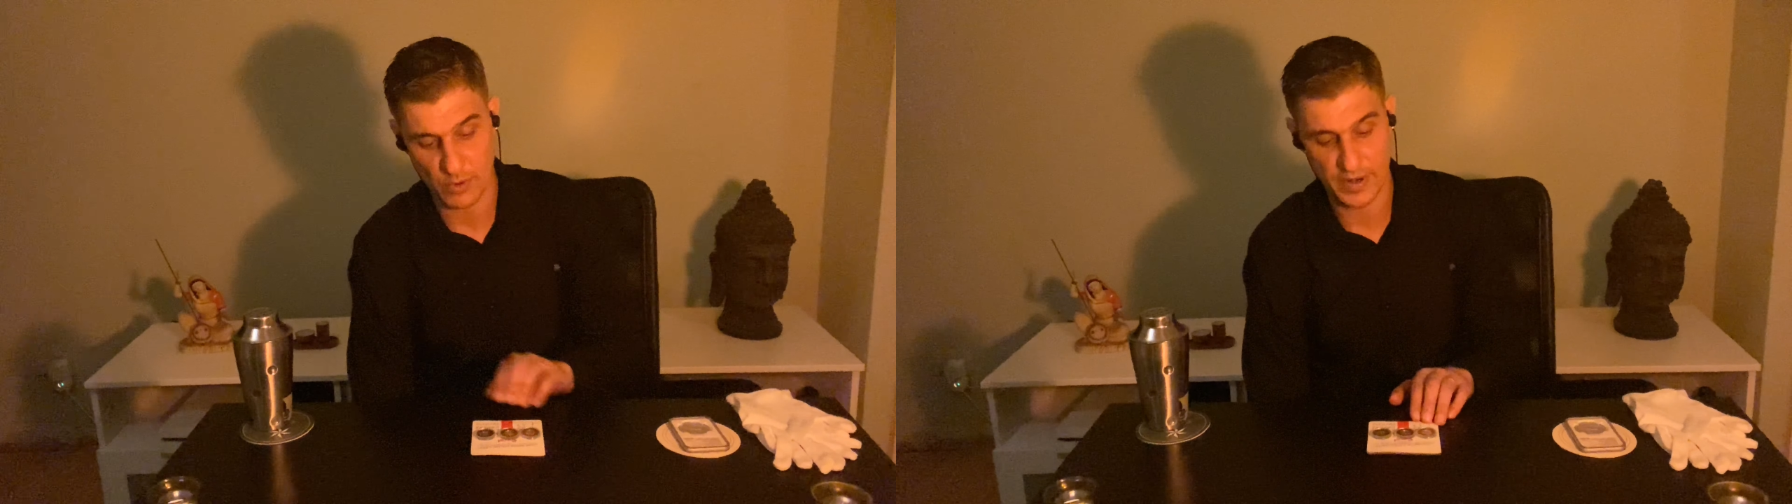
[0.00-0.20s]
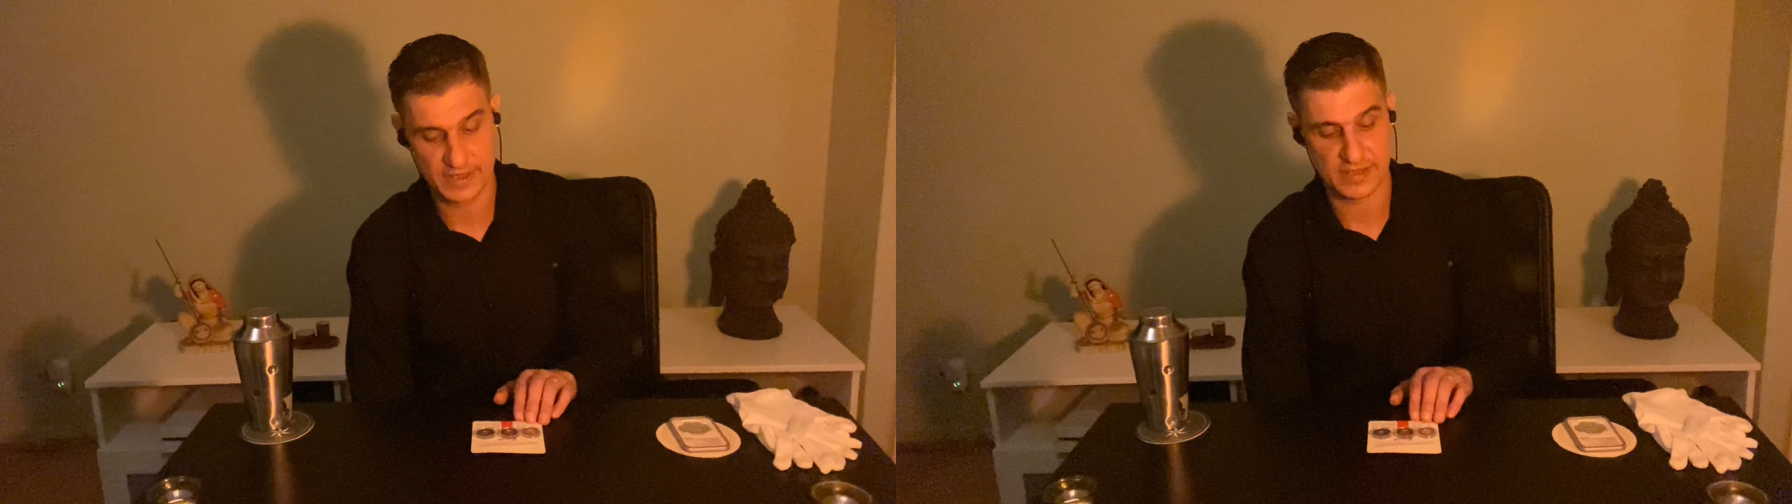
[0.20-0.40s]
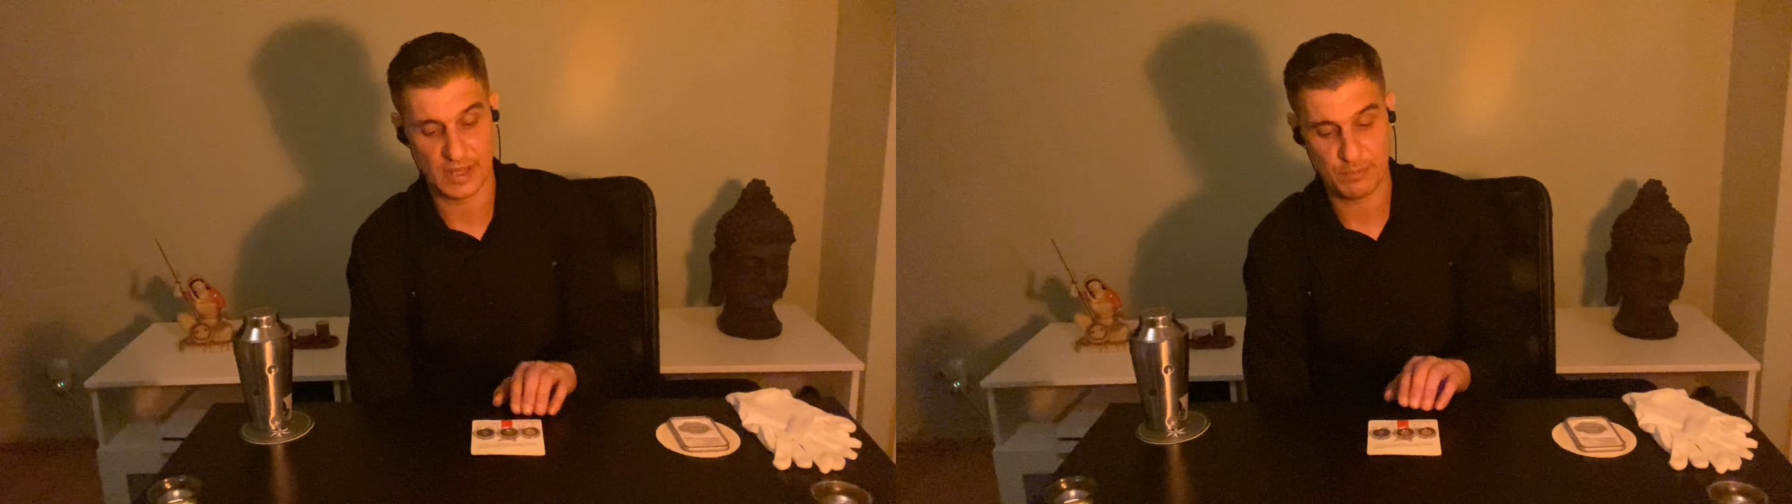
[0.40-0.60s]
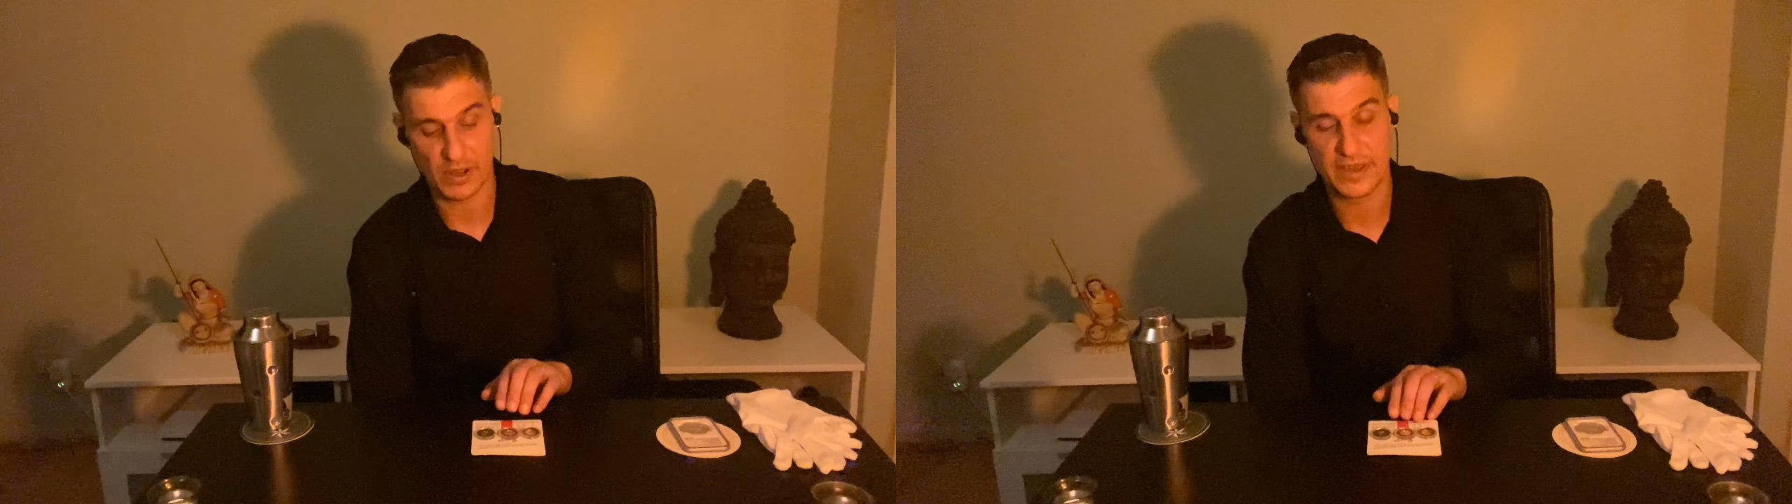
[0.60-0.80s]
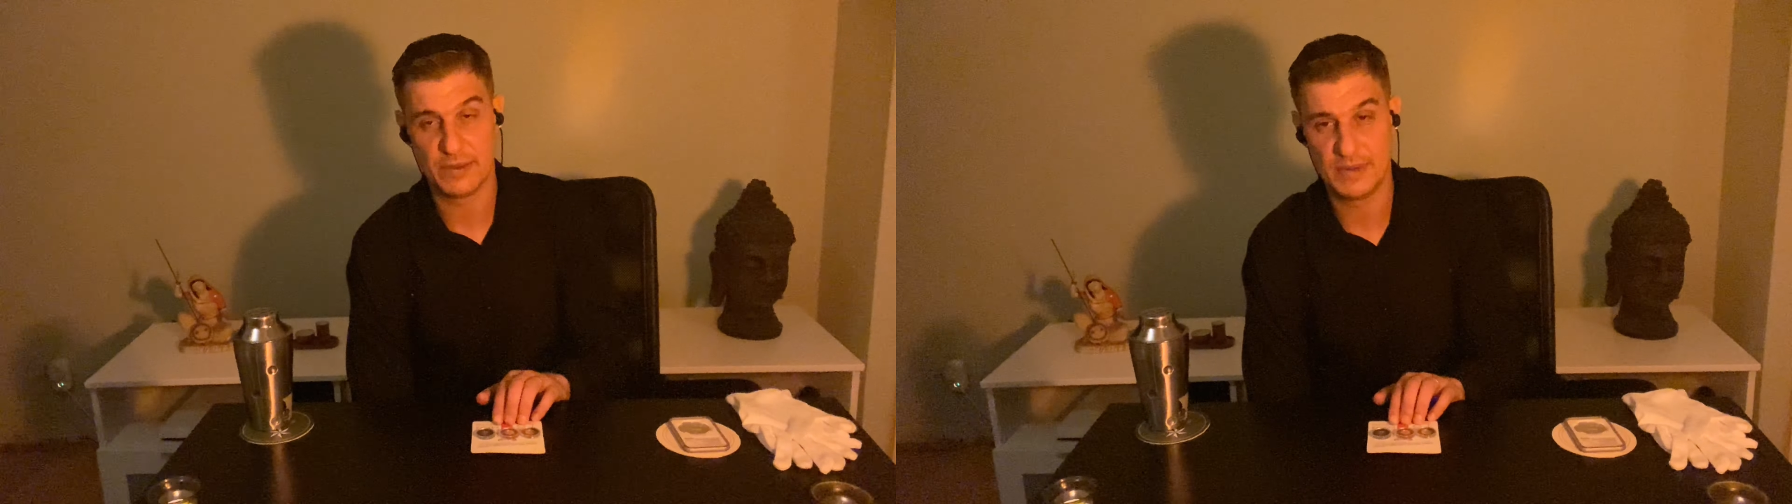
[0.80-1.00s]
coins and they
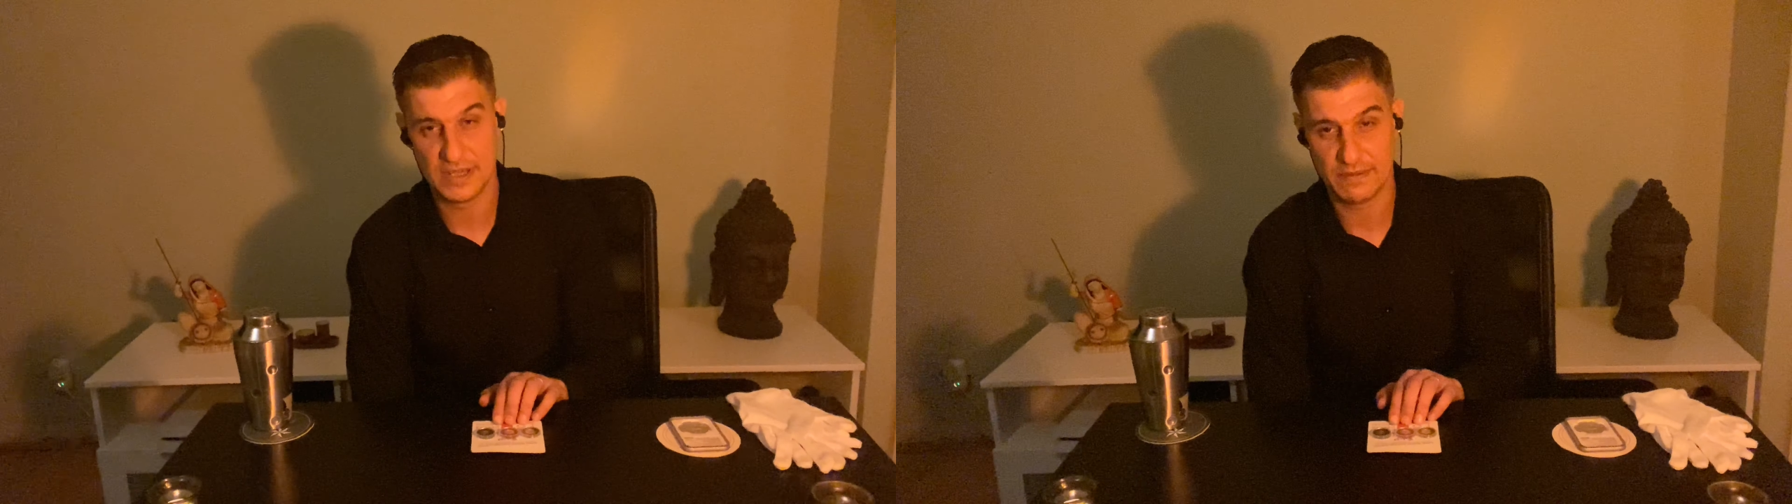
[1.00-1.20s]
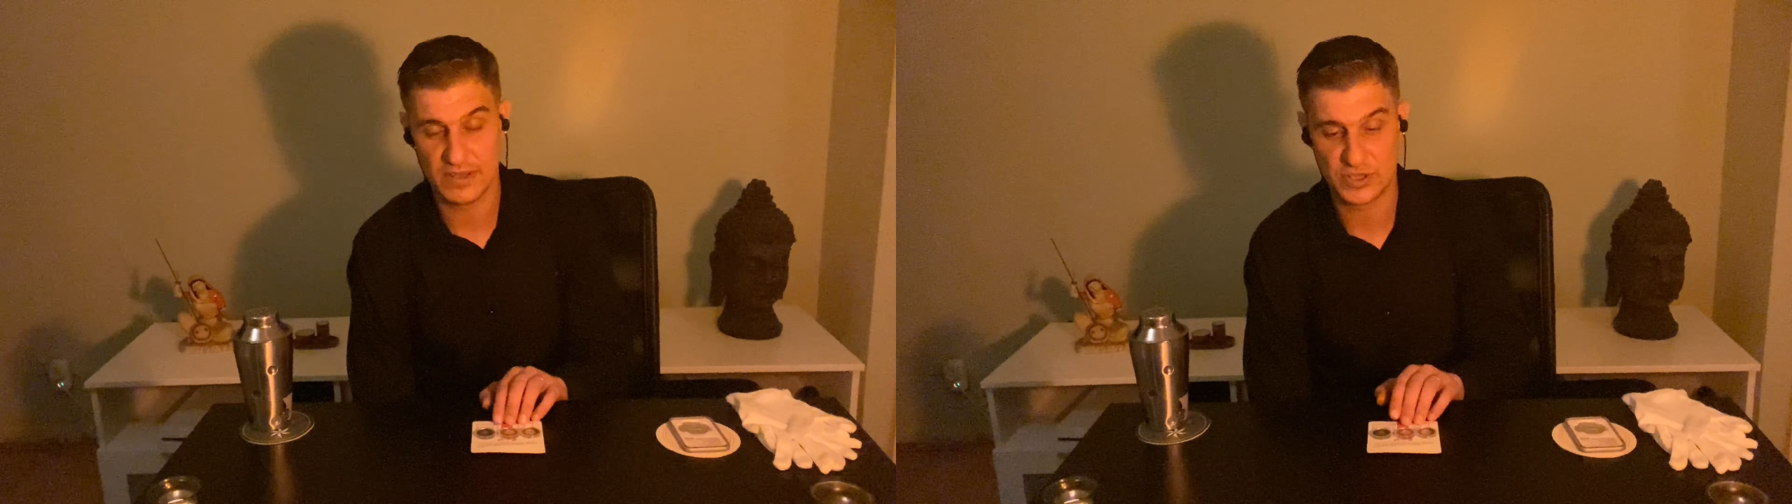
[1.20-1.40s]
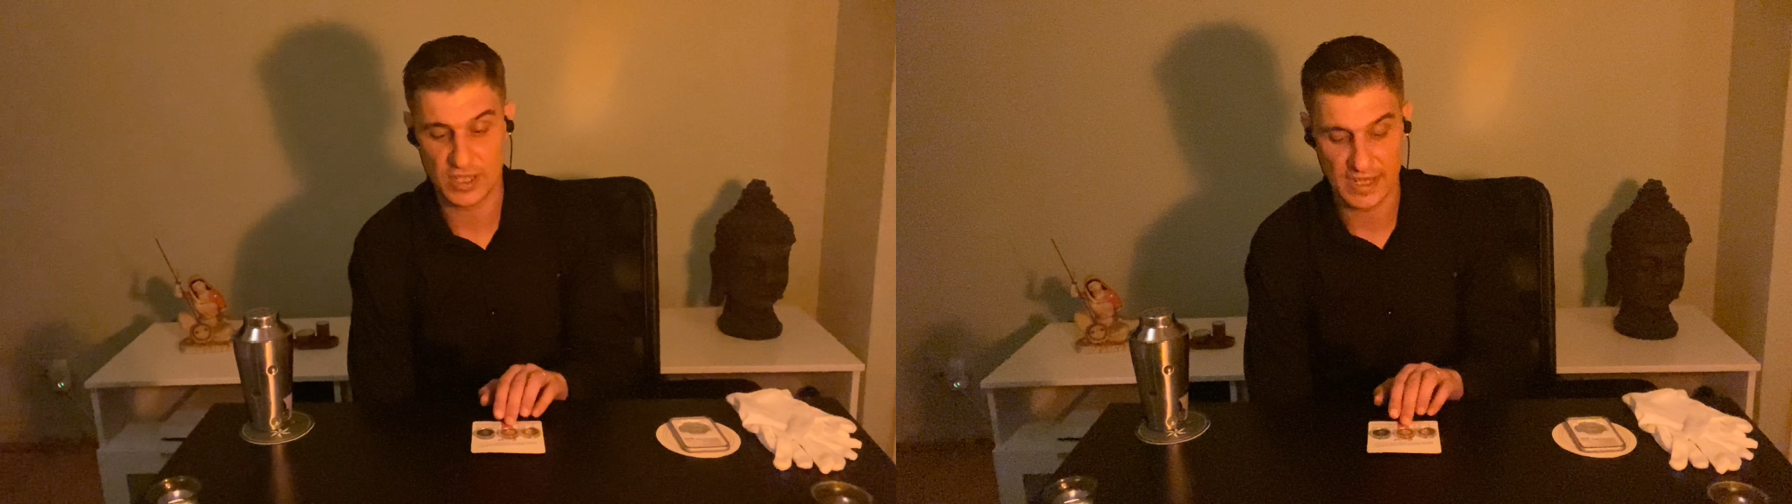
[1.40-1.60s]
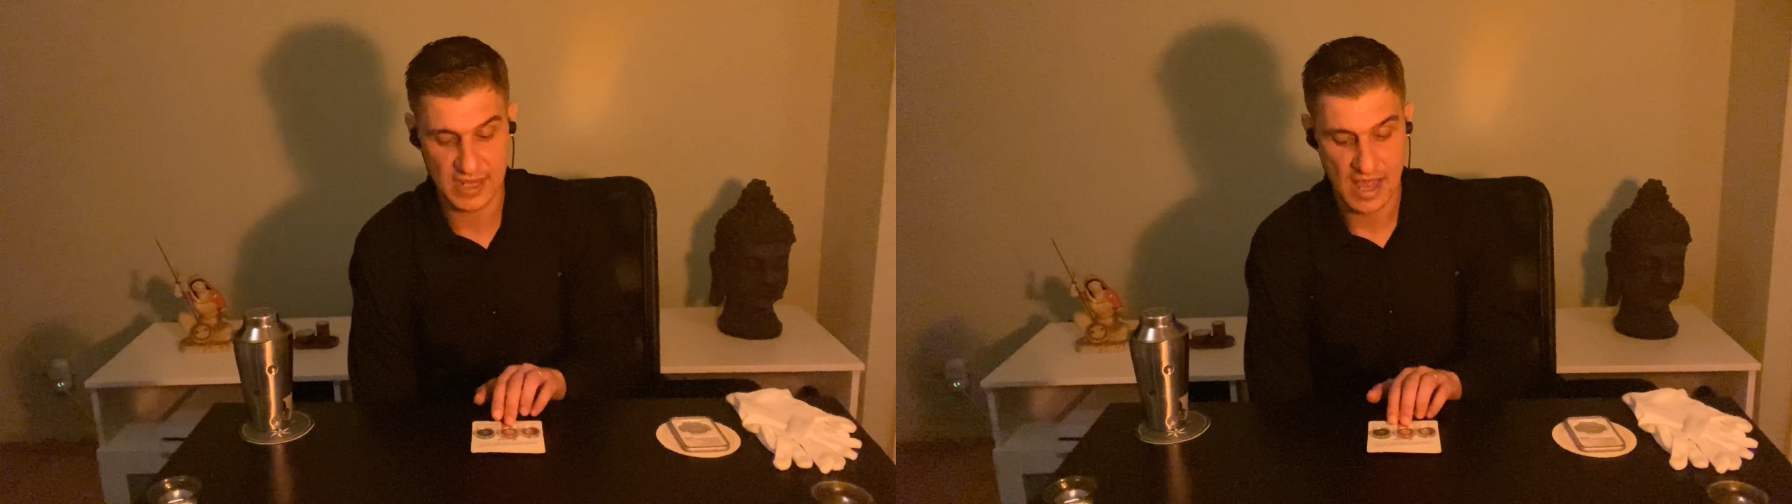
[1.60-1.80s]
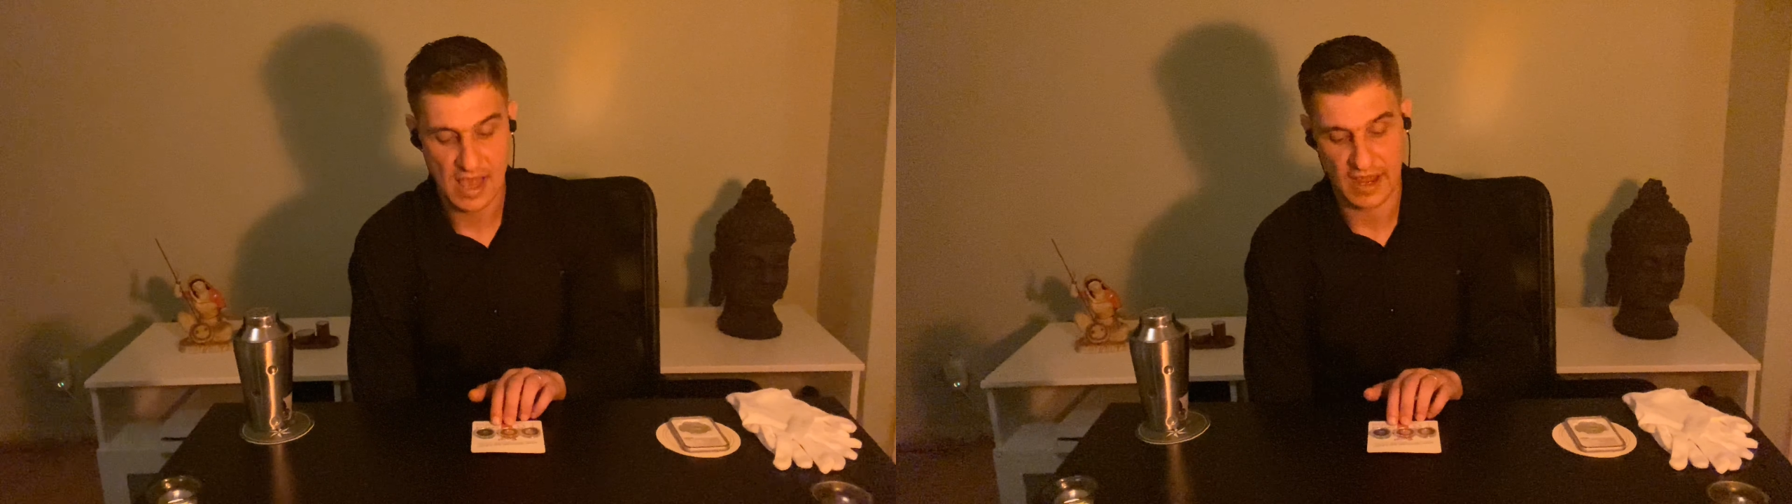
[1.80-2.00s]
buy them individually,